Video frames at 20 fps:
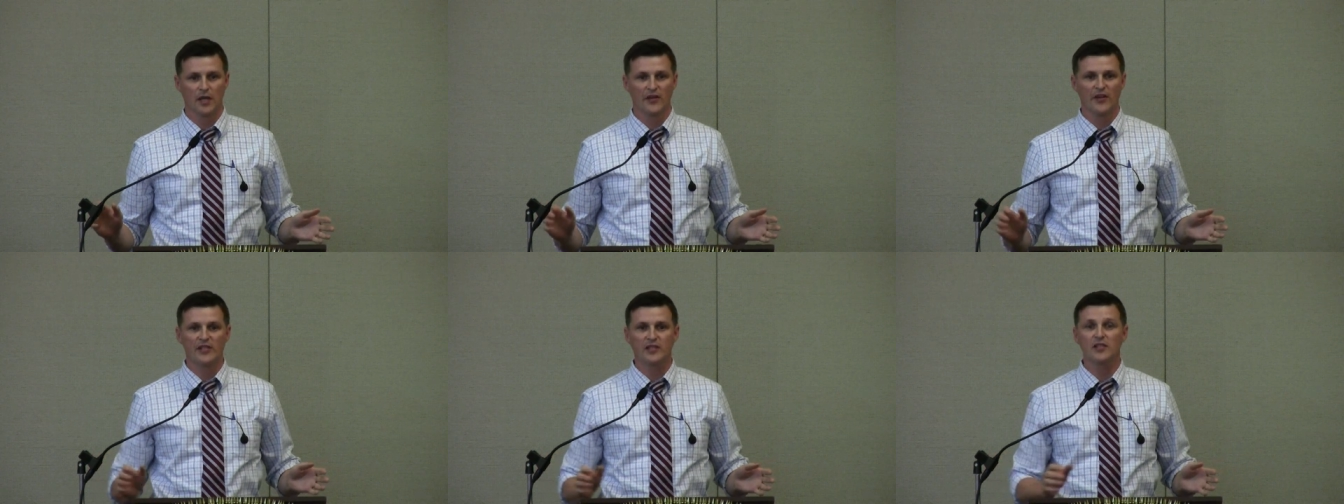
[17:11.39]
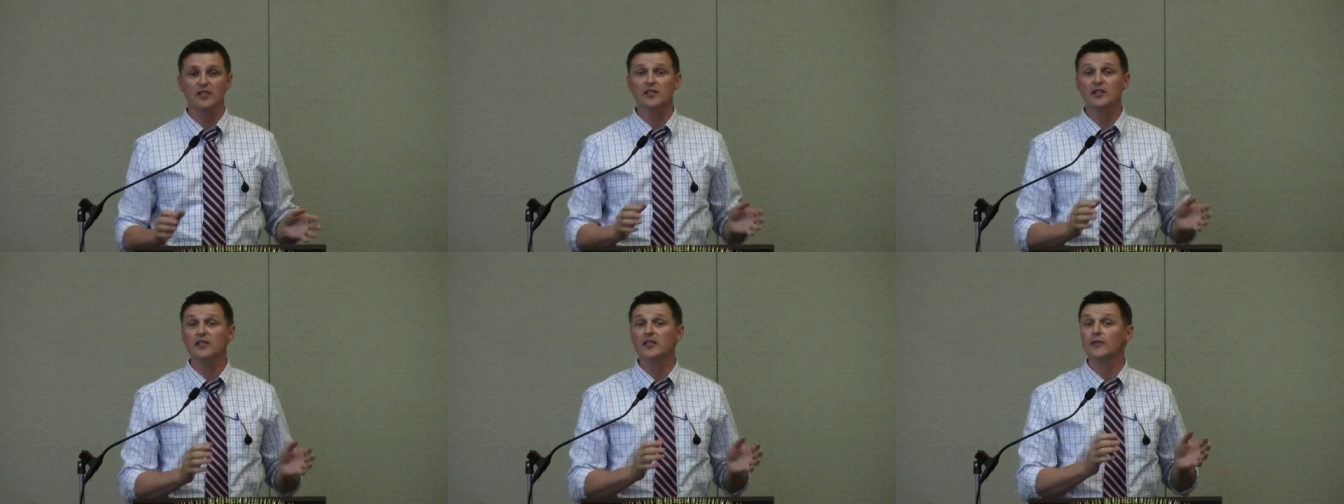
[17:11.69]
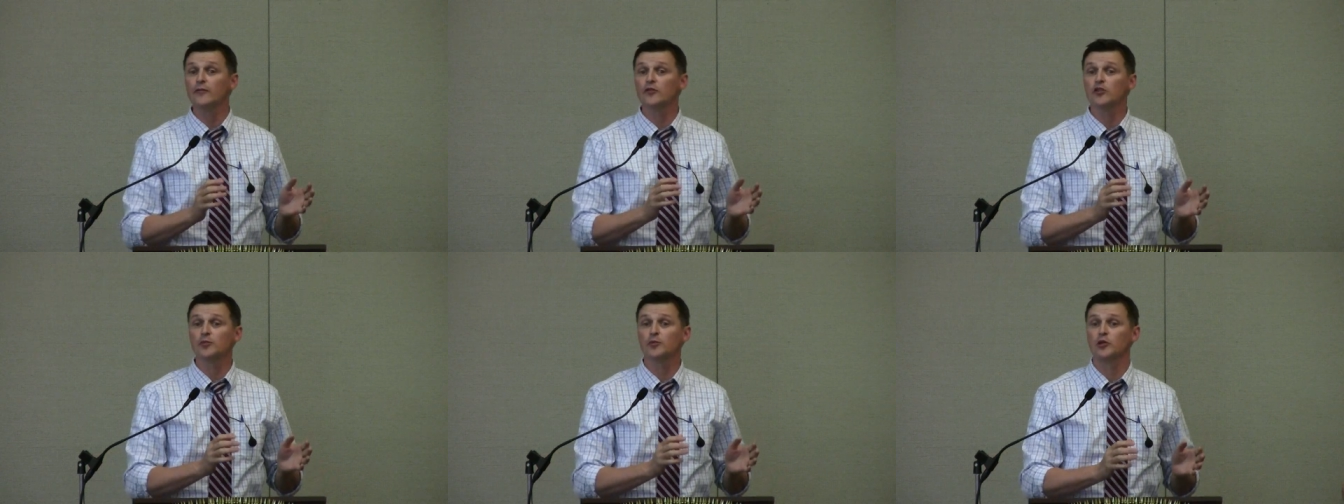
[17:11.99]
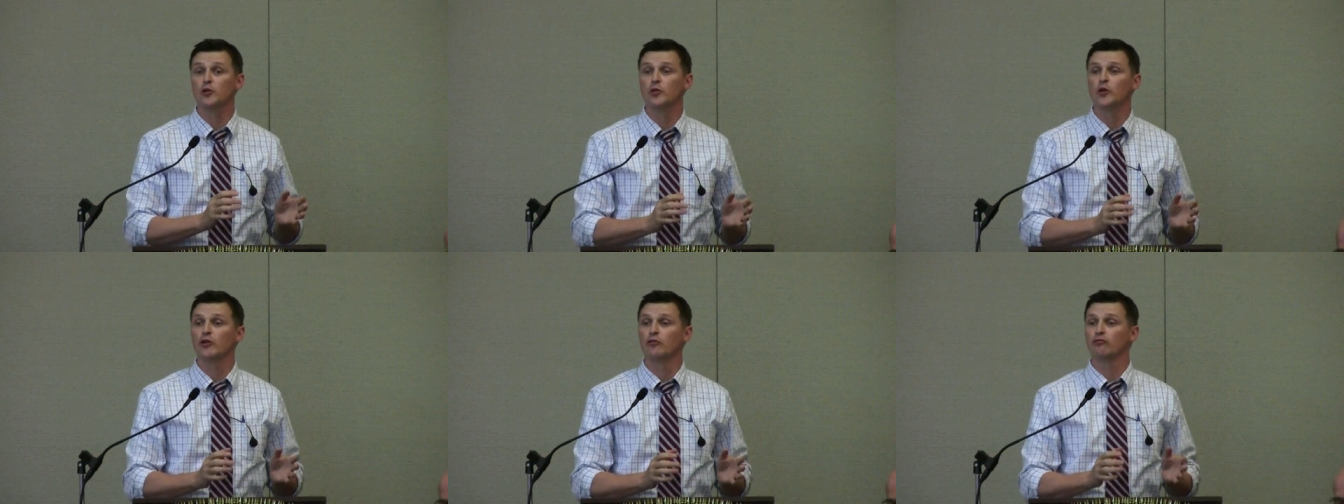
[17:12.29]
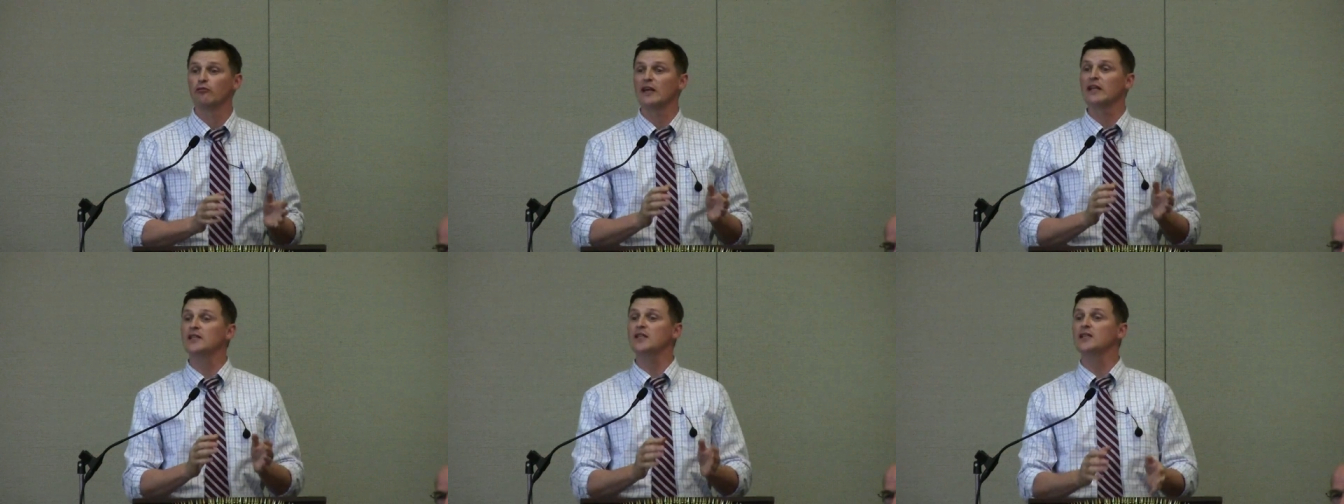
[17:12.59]
This is the difference
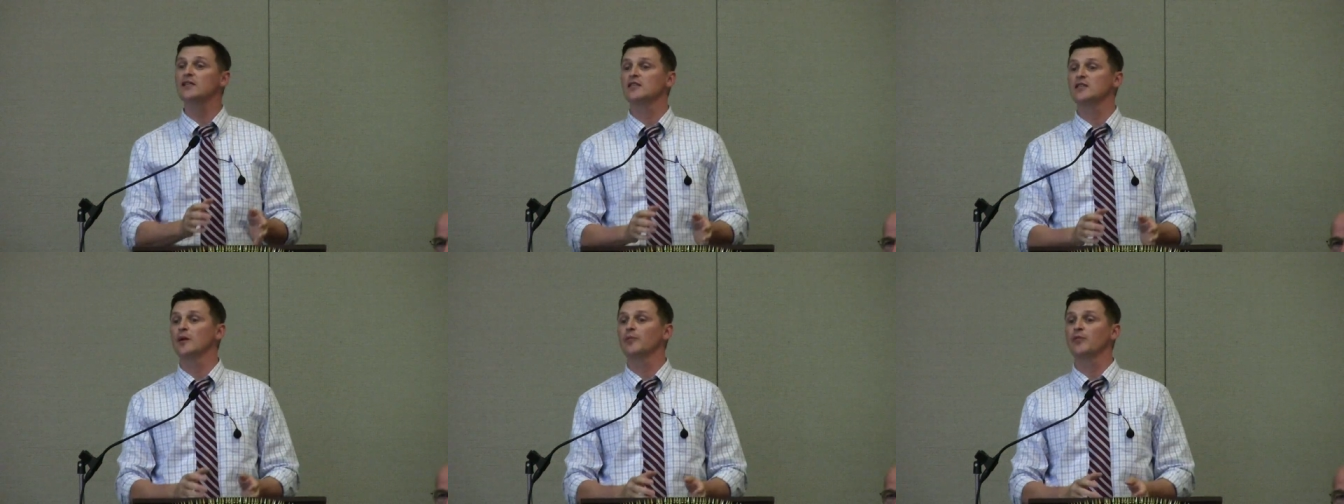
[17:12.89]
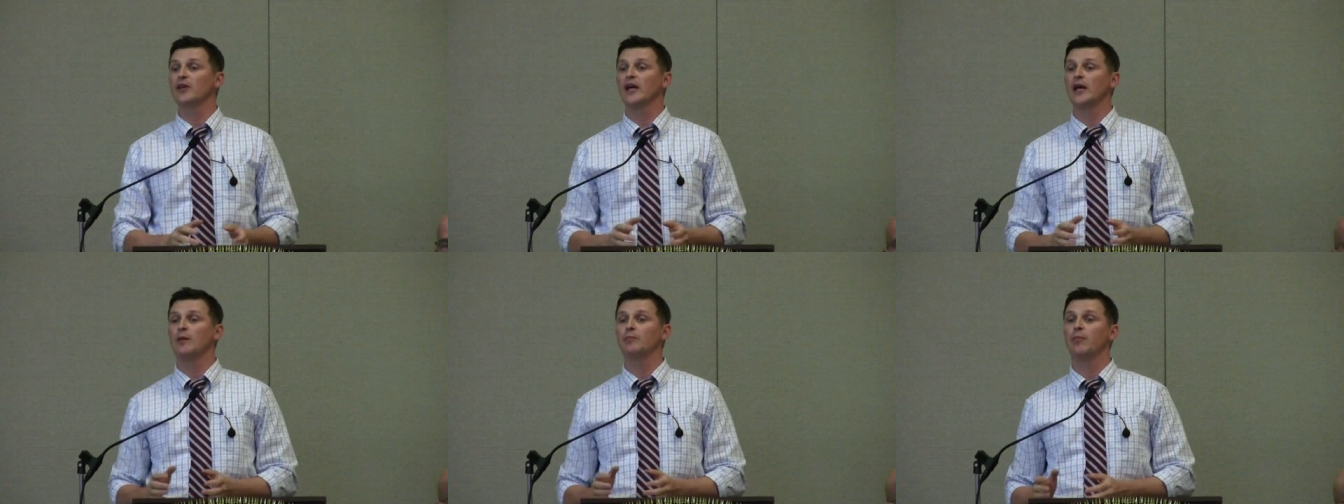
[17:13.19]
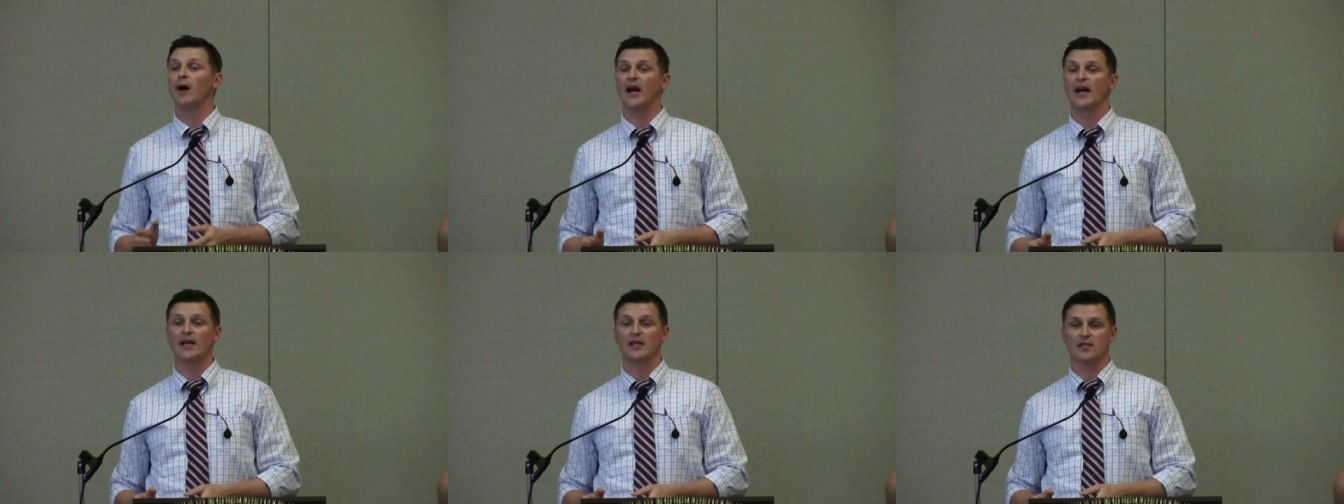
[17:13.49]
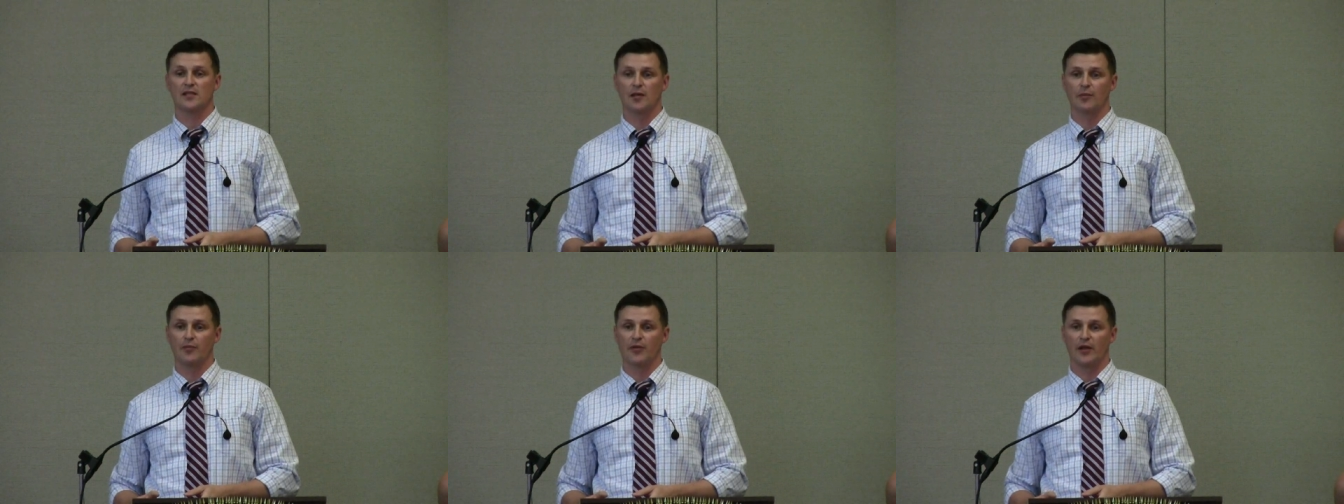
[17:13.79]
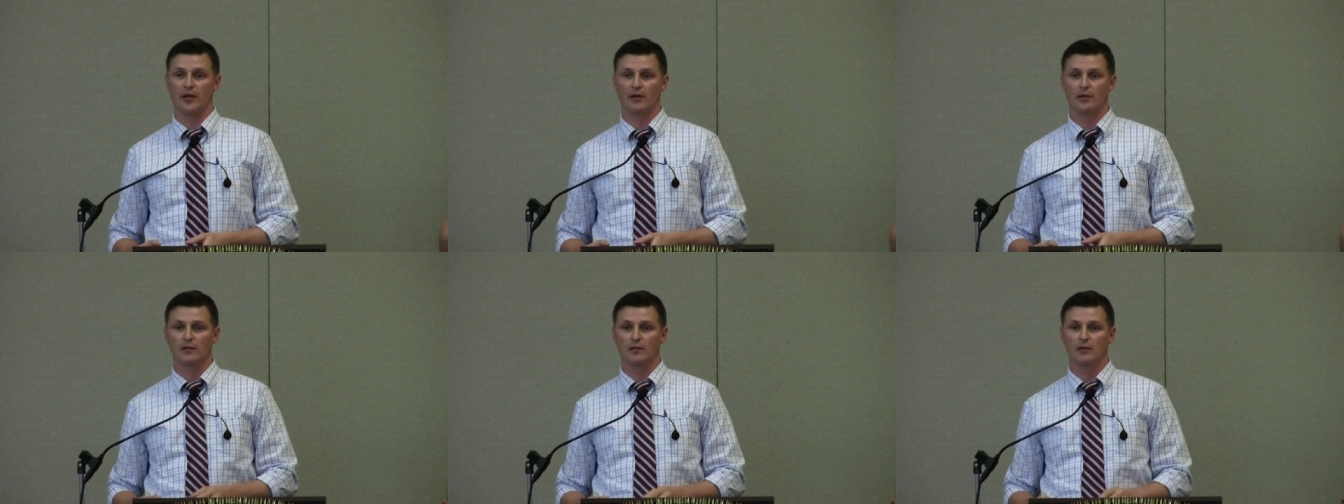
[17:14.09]
between renting something and buying
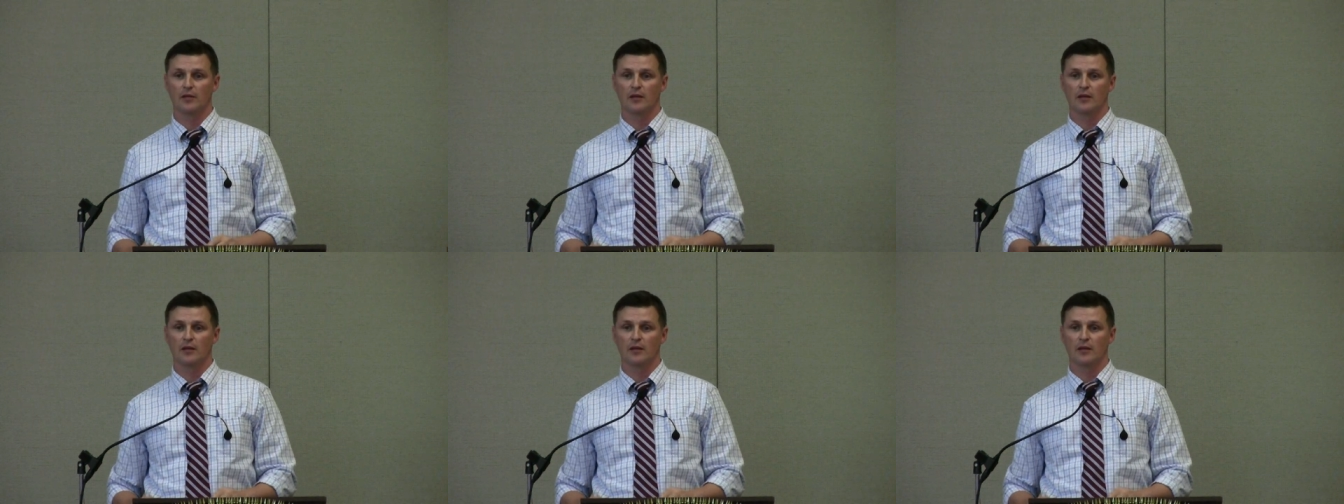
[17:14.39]
something.